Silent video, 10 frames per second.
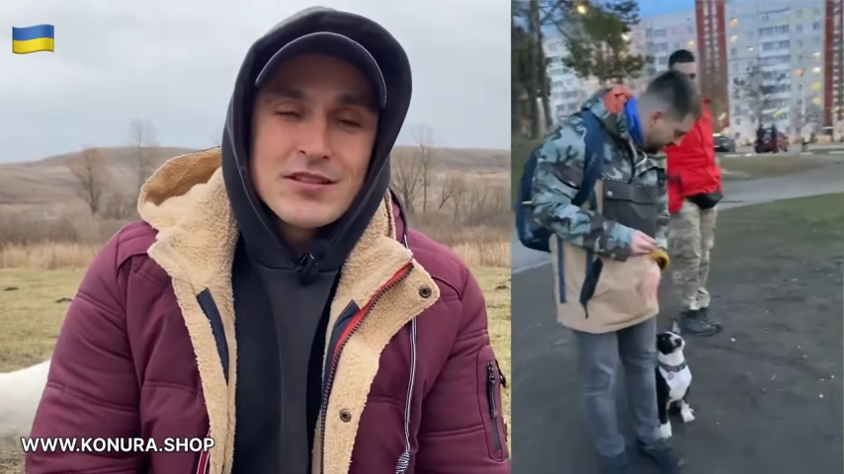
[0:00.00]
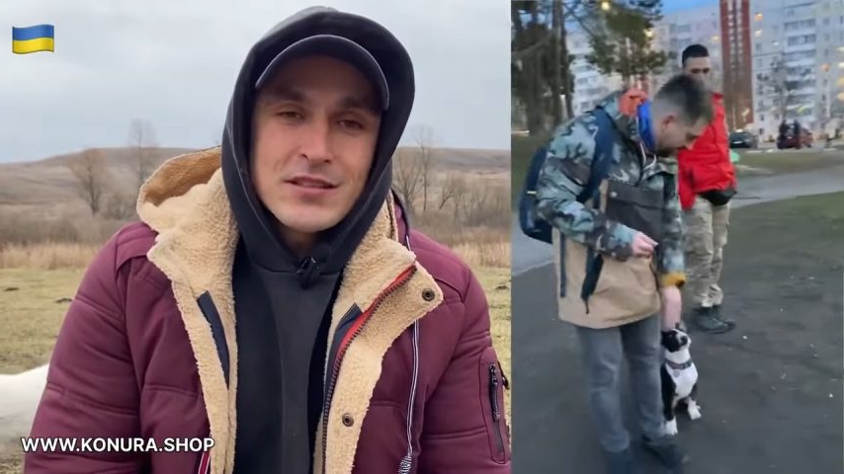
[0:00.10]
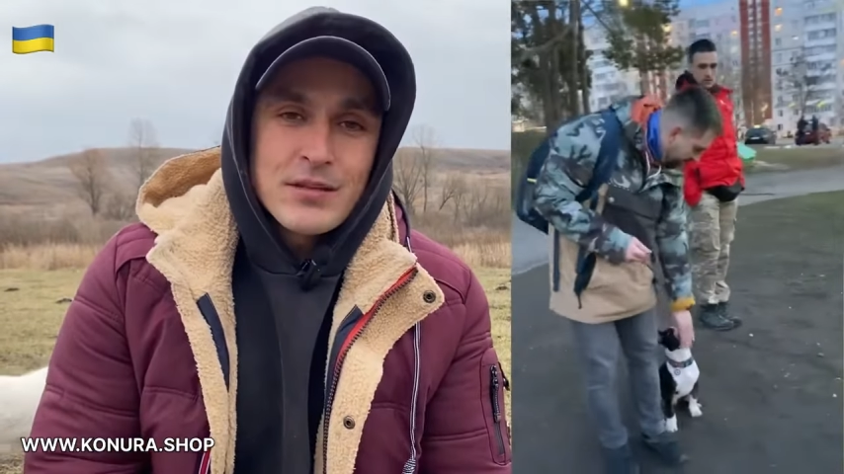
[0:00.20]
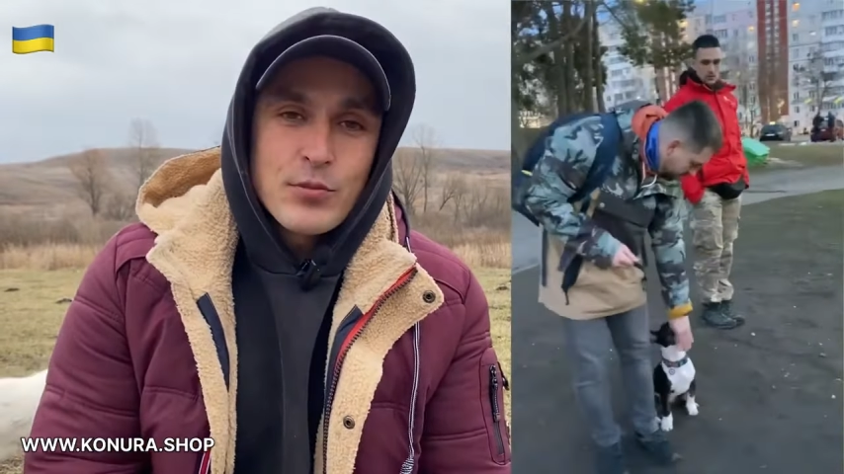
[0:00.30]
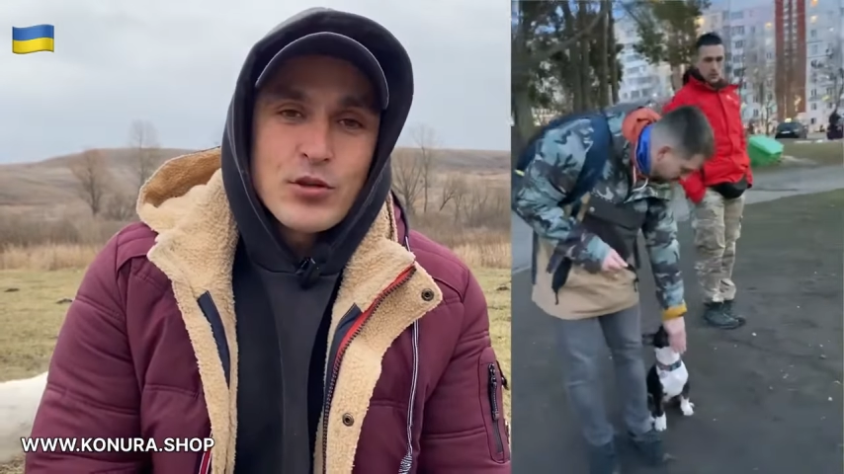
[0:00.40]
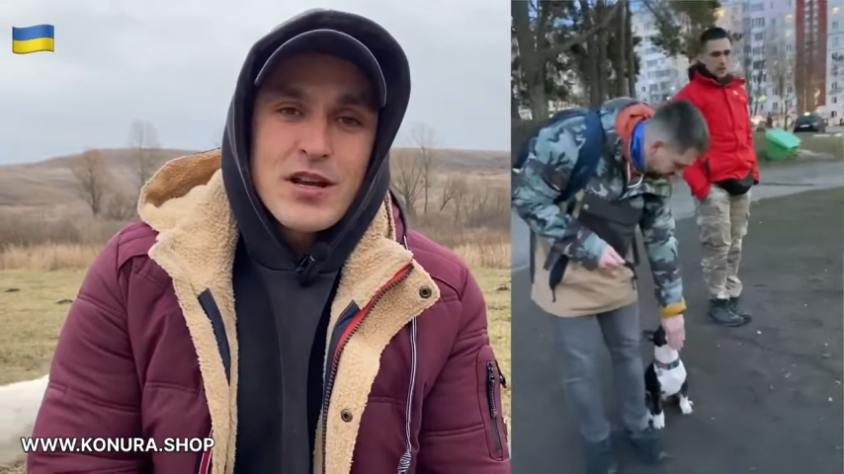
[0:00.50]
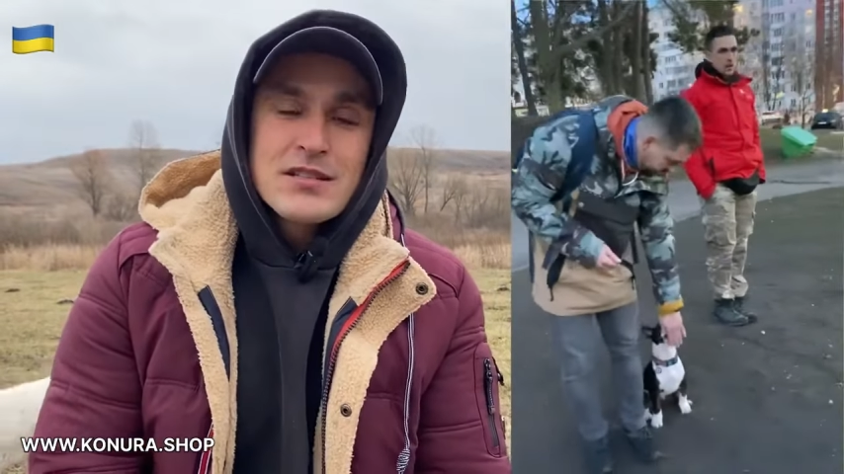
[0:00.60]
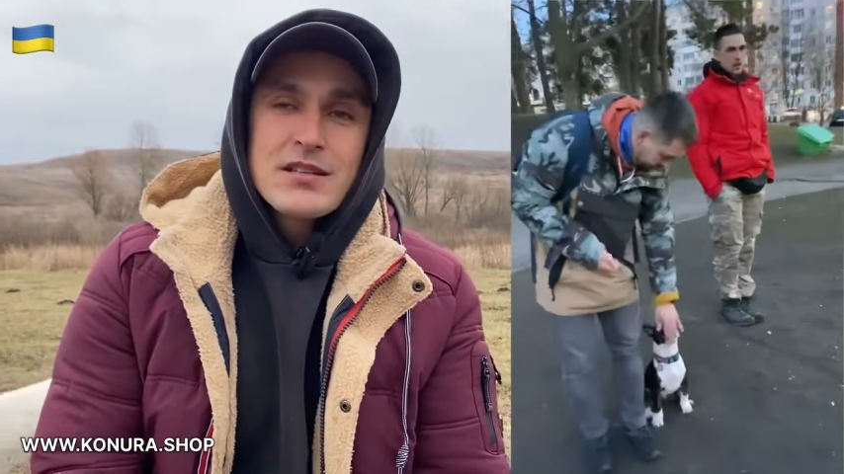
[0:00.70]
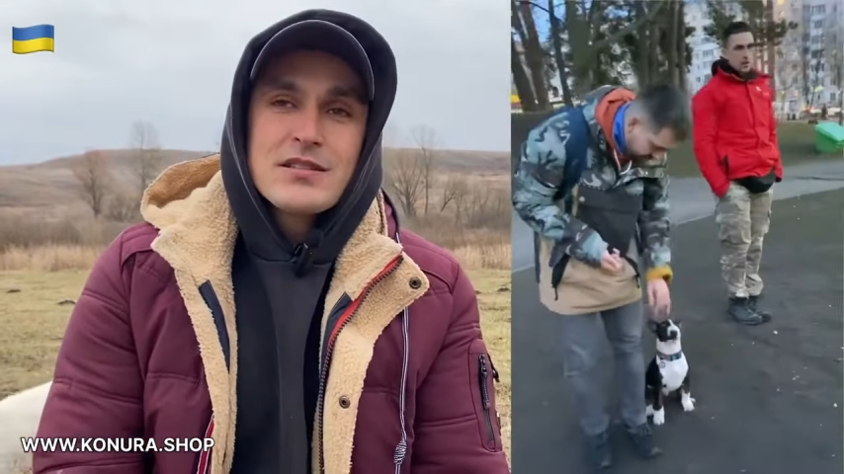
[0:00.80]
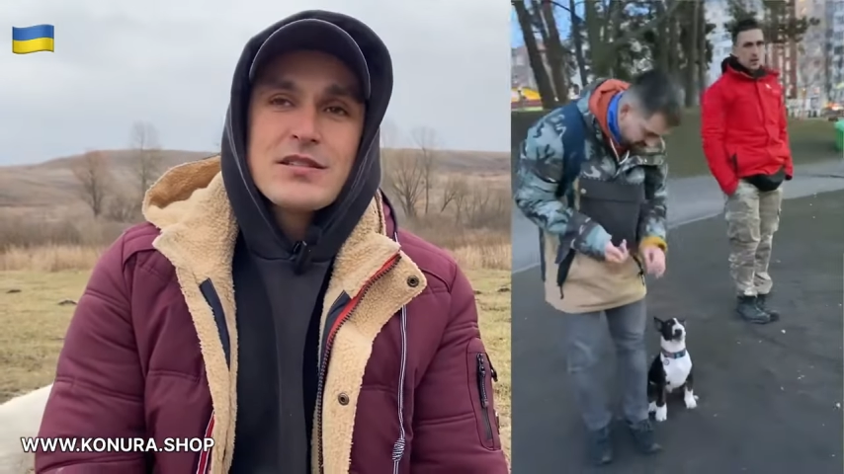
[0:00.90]
A
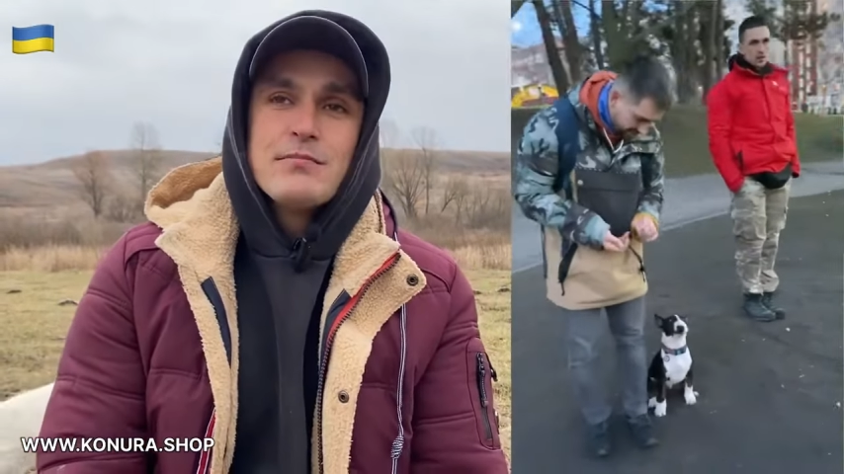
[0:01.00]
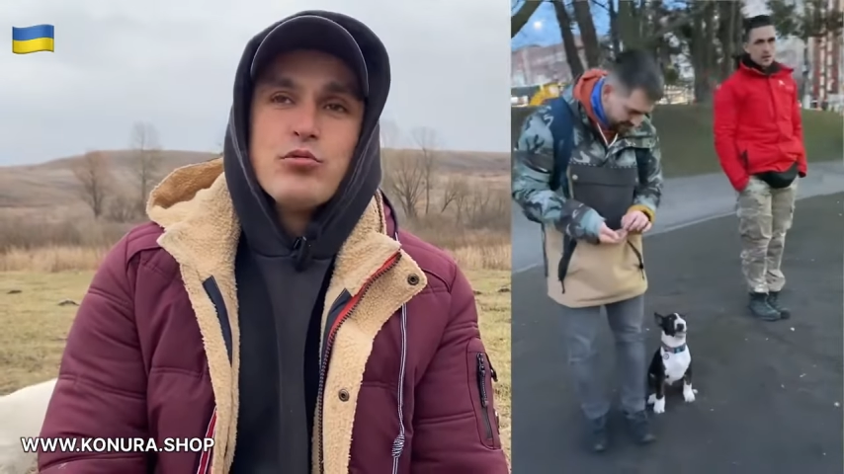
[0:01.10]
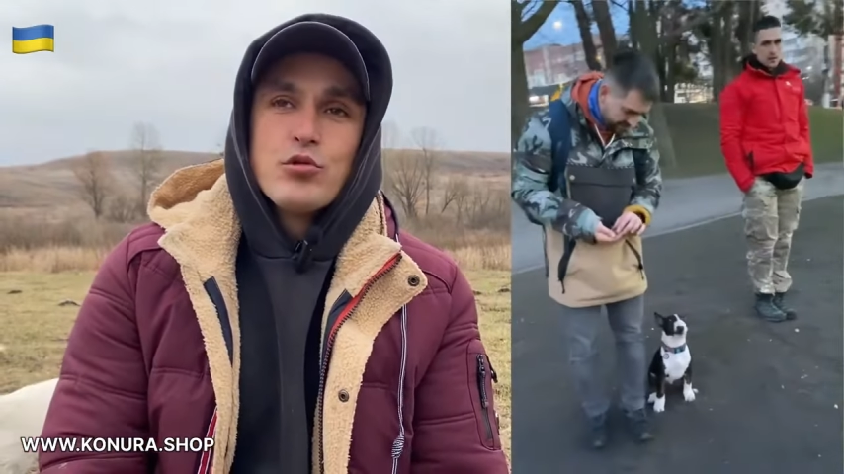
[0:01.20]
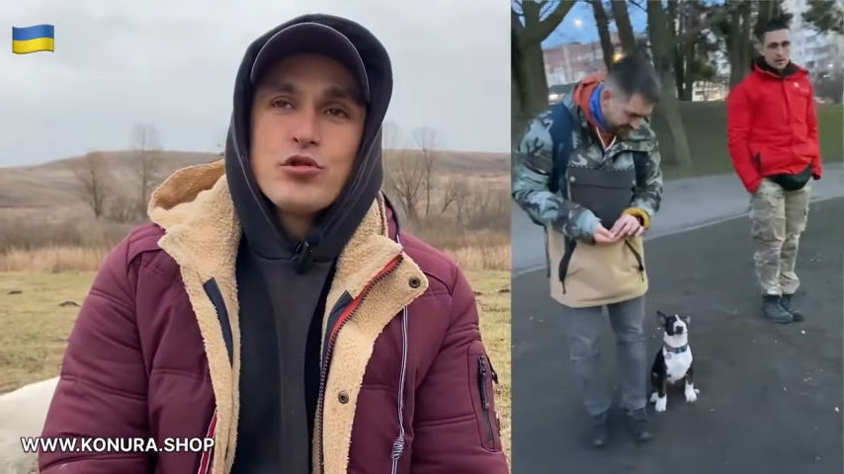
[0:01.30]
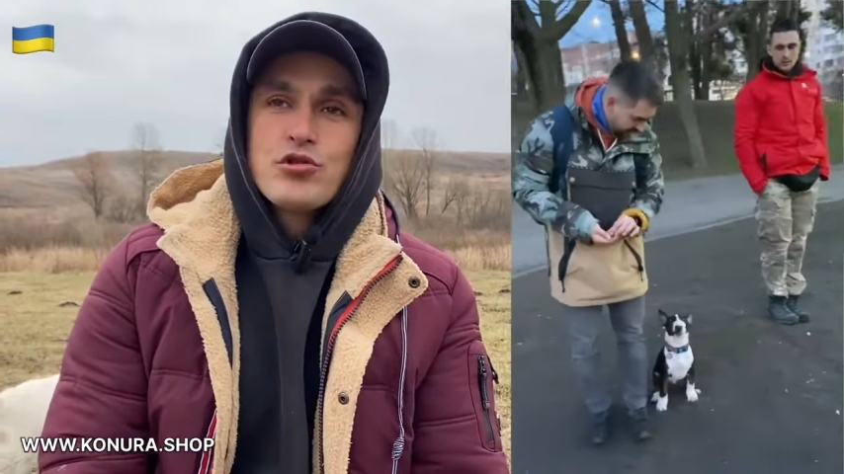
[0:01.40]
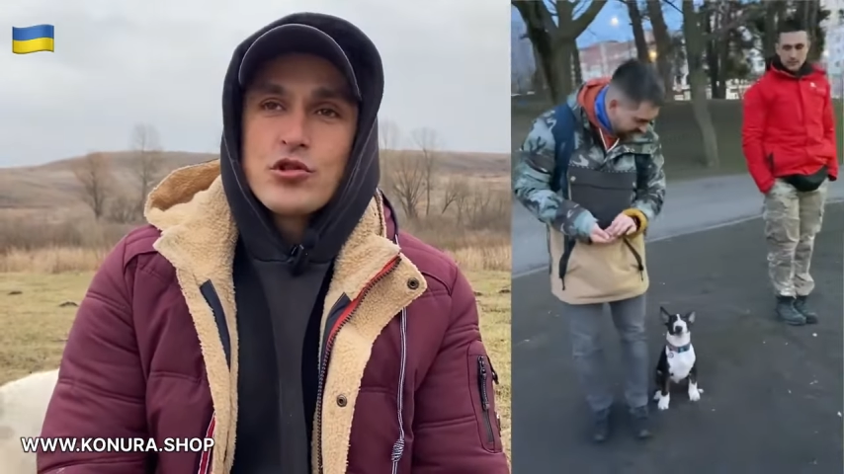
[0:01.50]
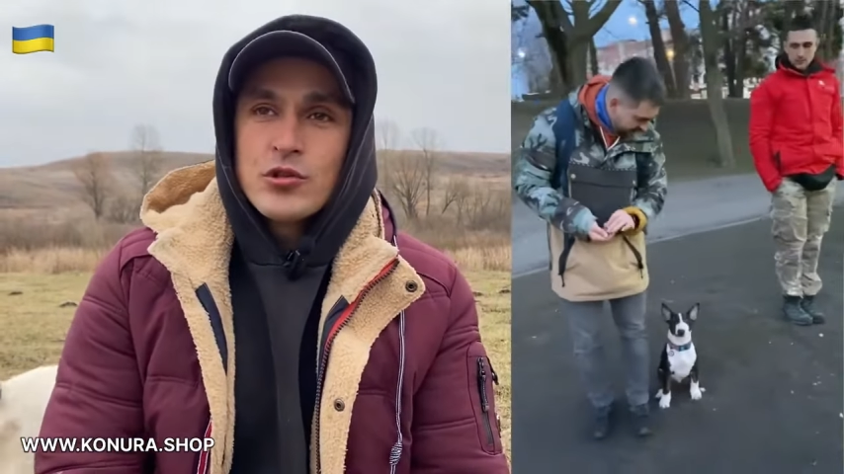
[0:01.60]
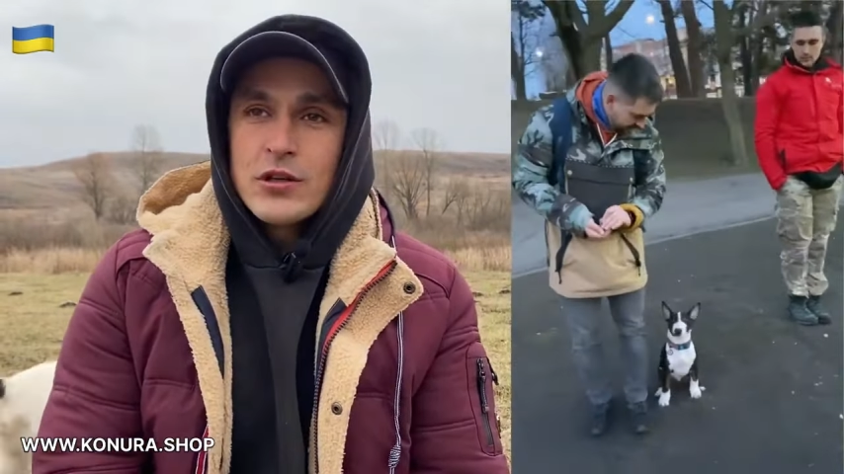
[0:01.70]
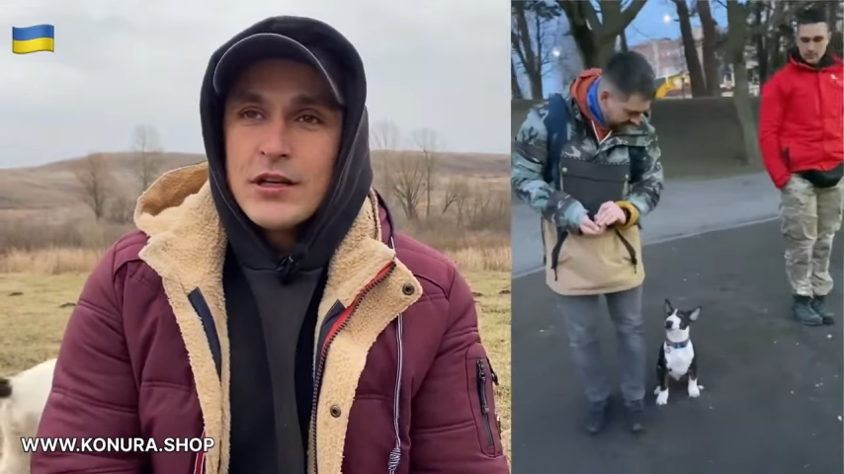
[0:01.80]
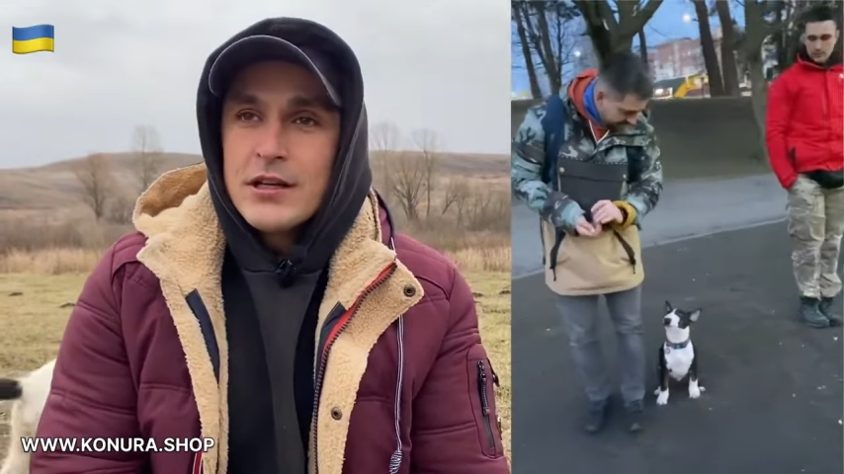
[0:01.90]
stimulus is anything.